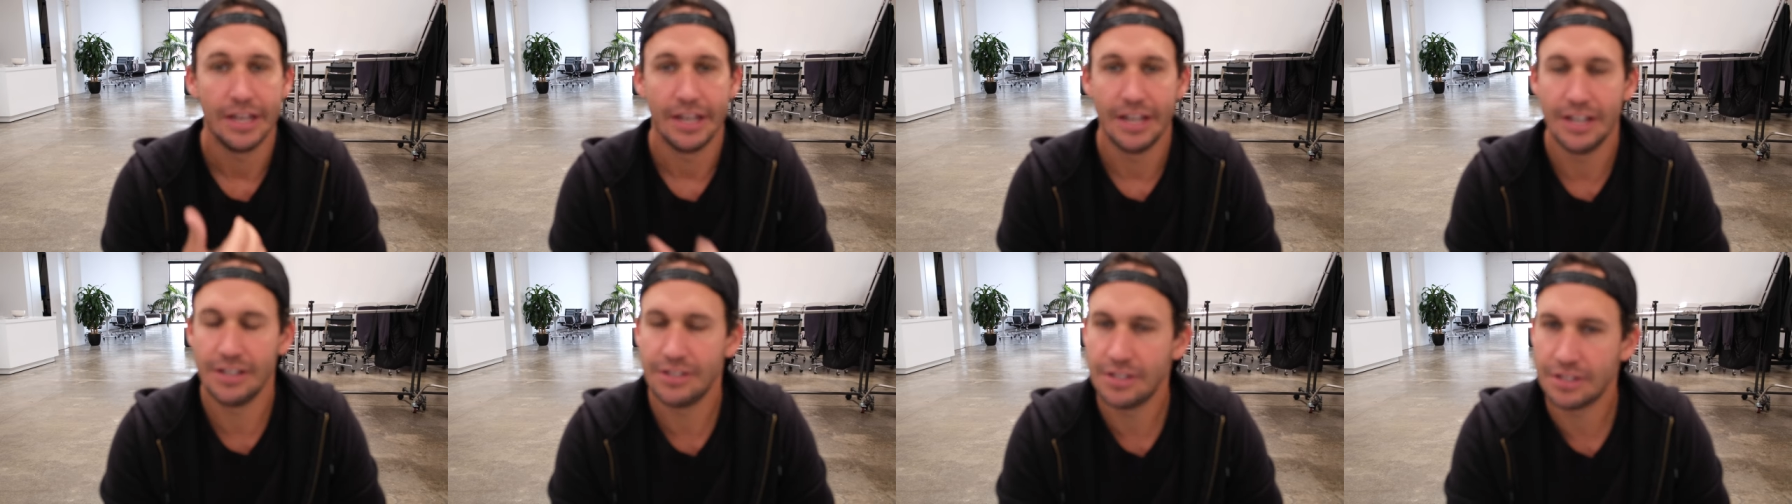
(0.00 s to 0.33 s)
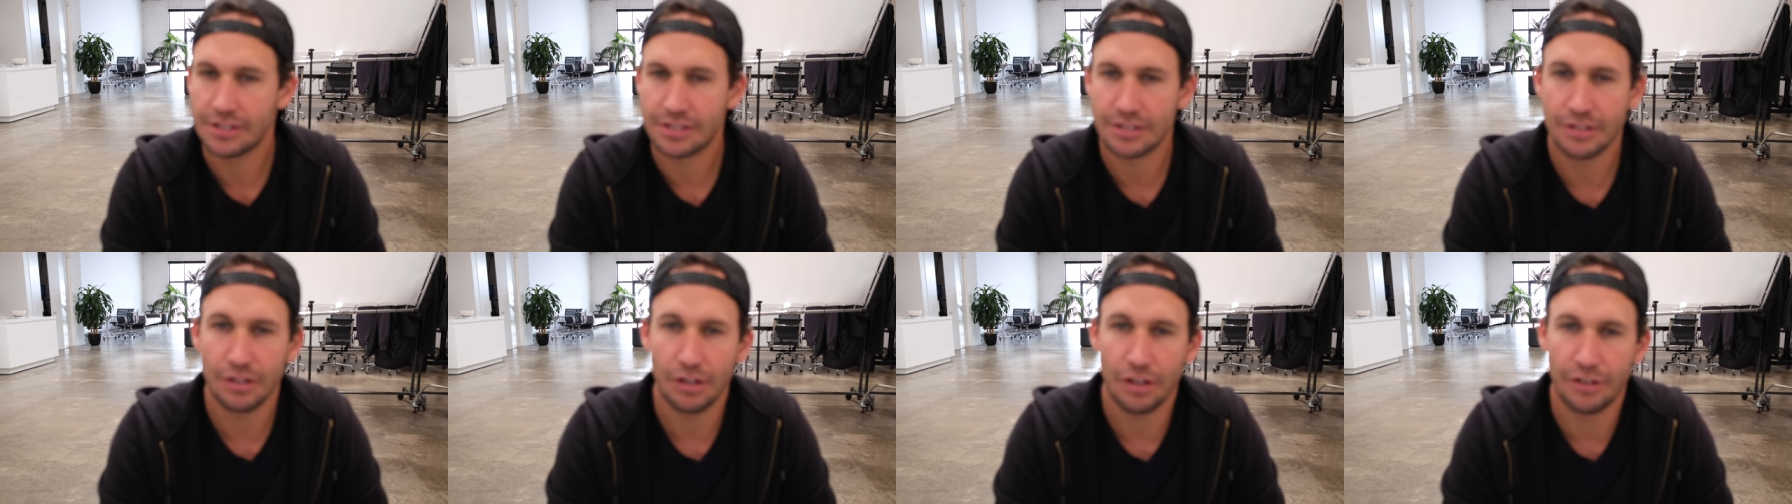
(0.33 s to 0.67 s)
Is it
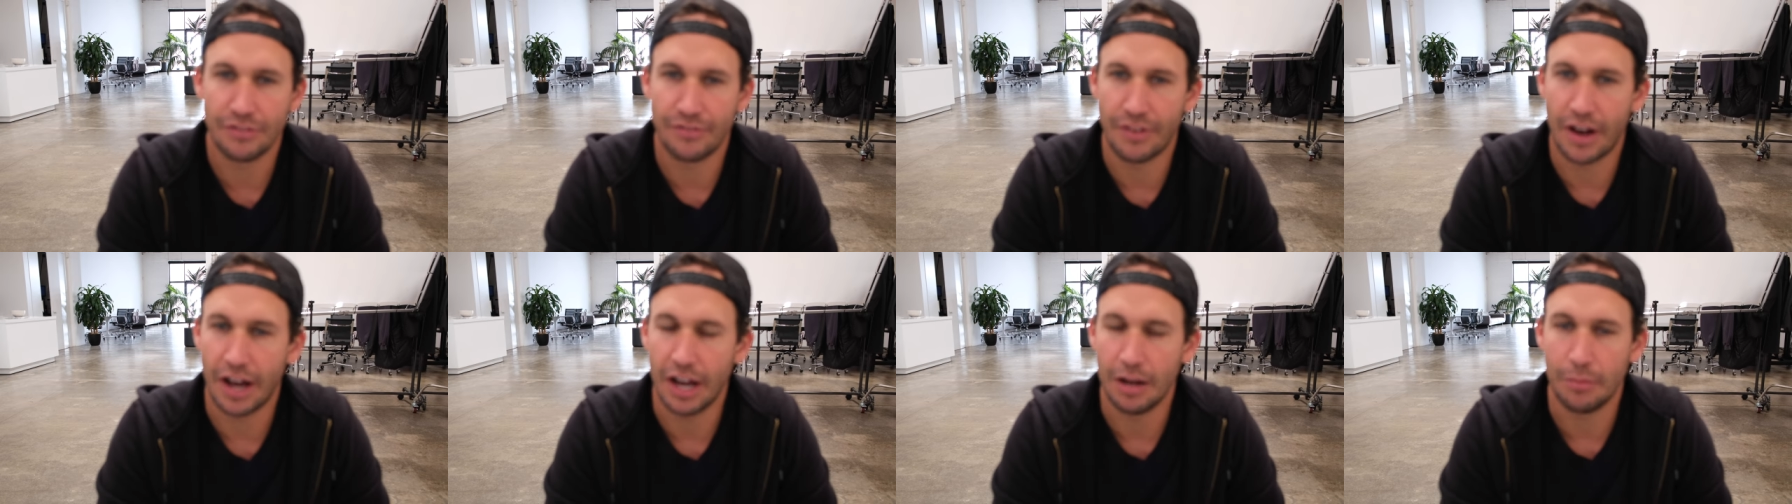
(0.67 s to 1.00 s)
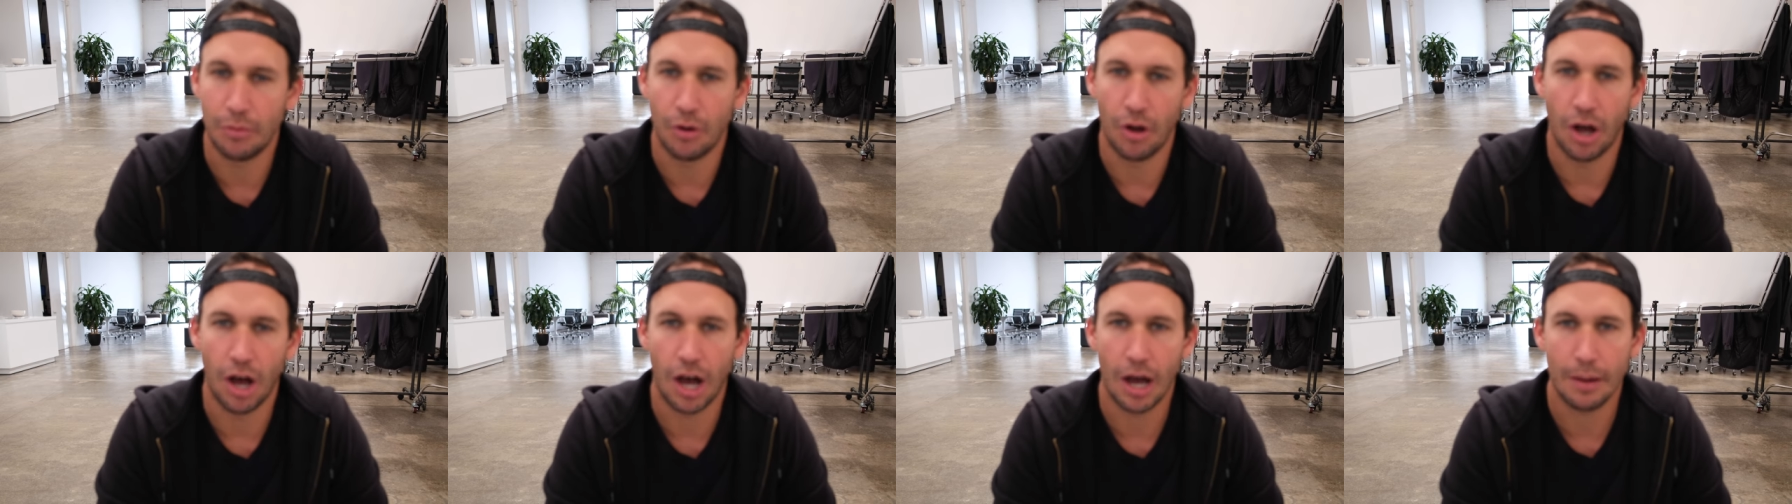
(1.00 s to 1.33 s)
still a
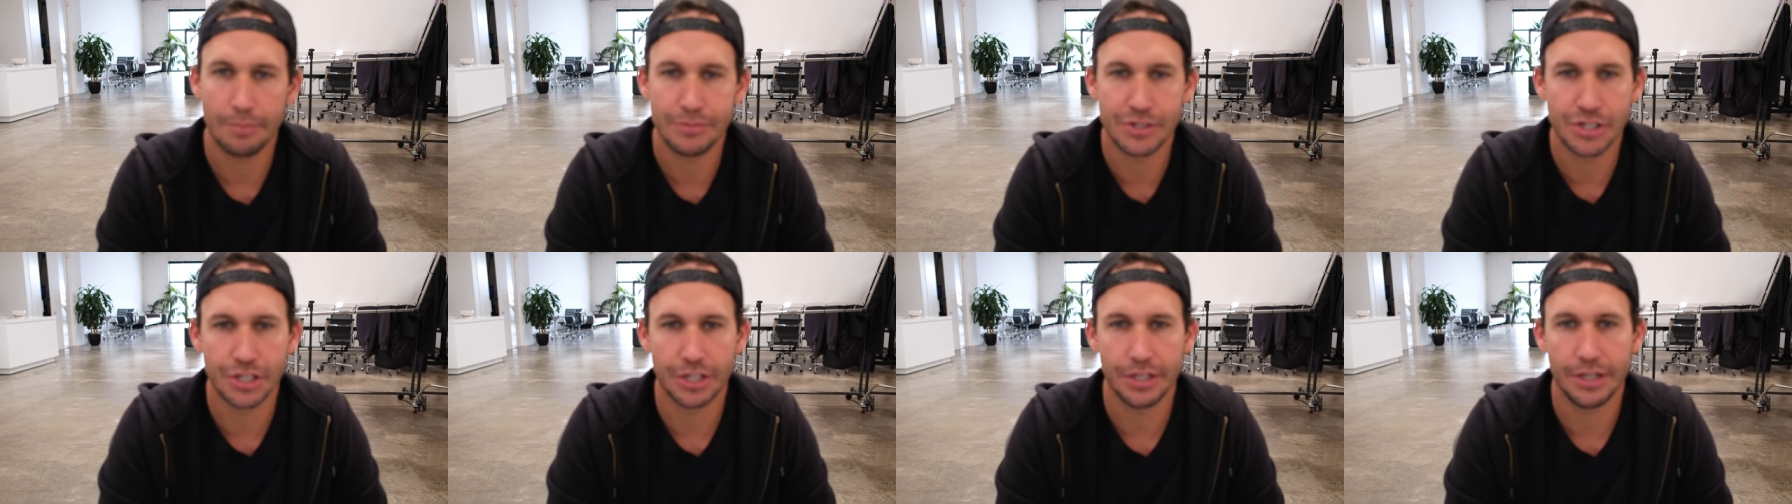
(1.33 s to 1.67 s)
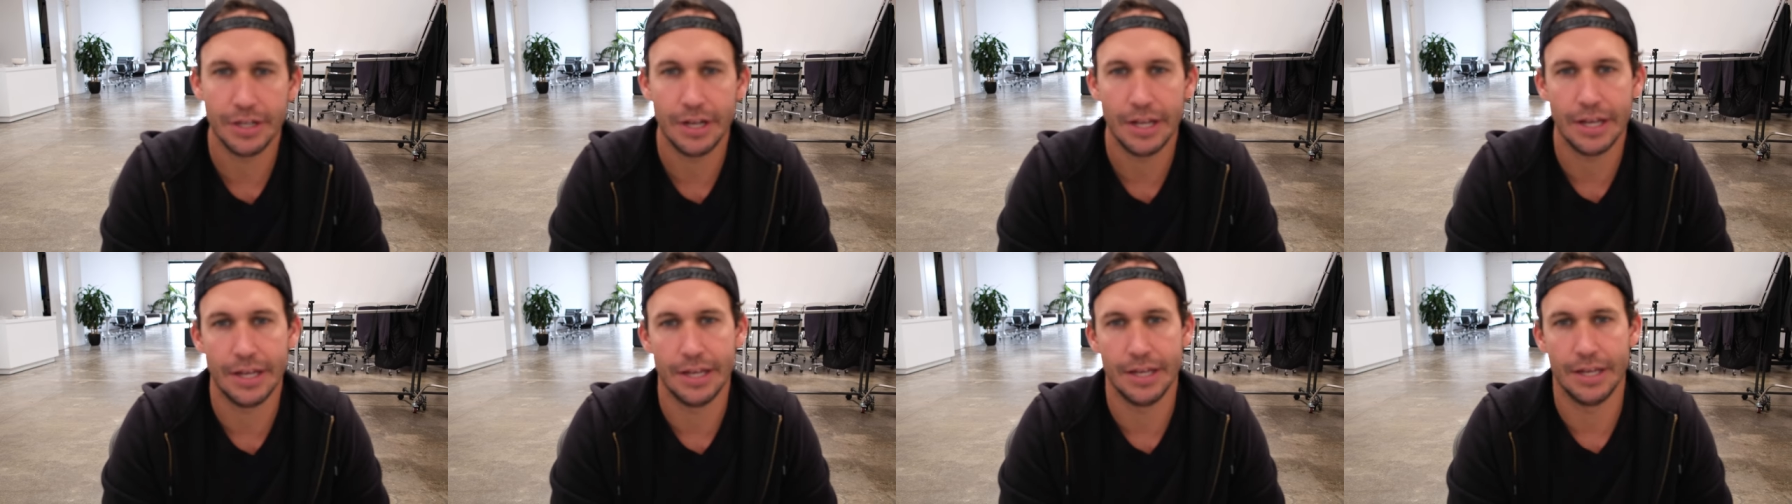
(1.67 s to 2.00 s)
viable
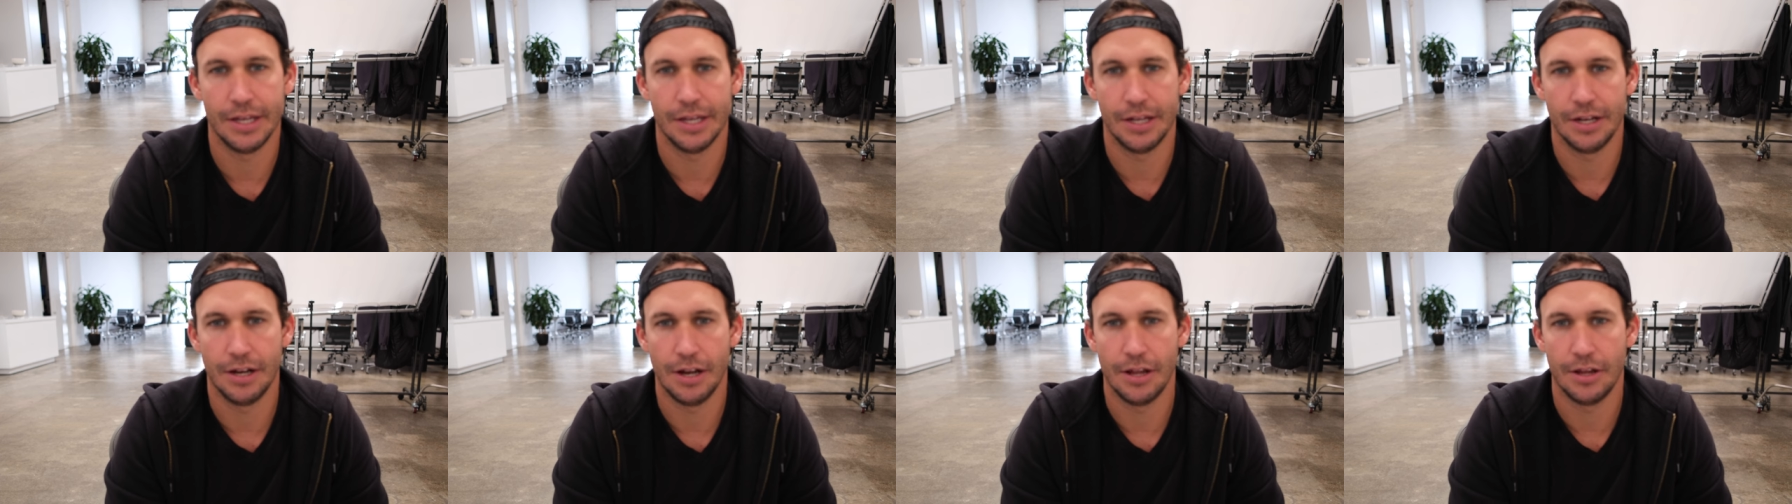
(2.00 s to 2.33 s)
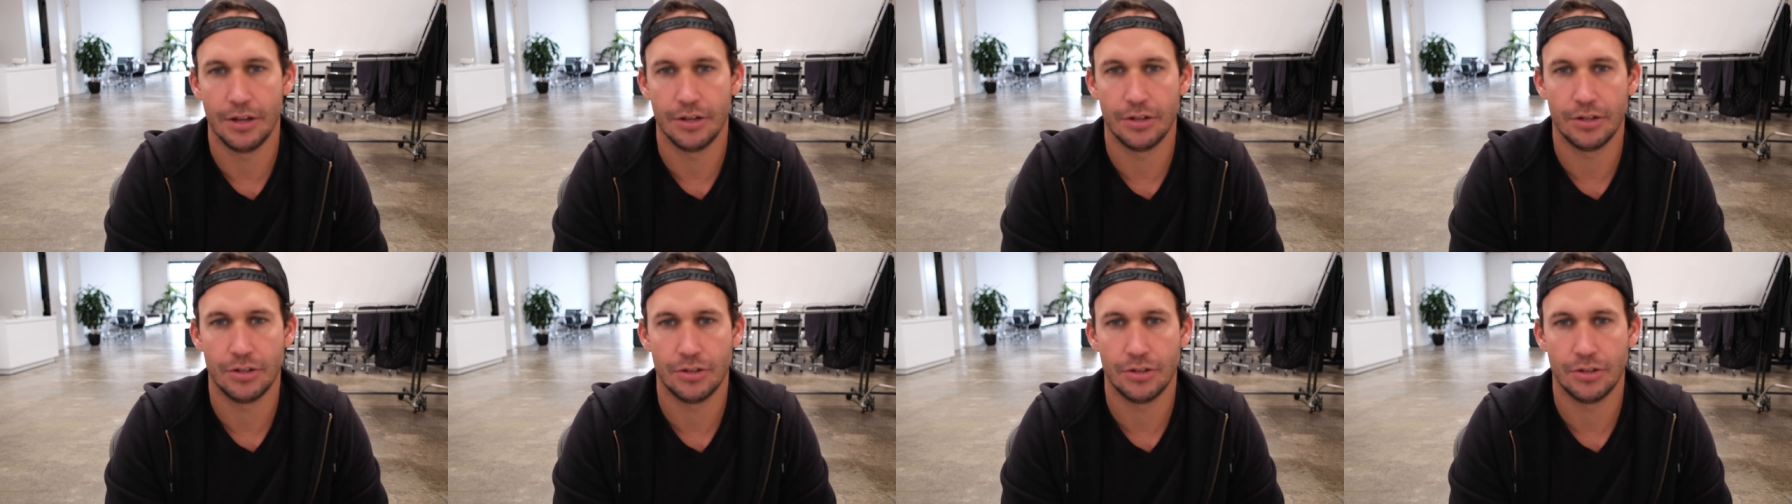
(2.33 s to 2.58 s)
option in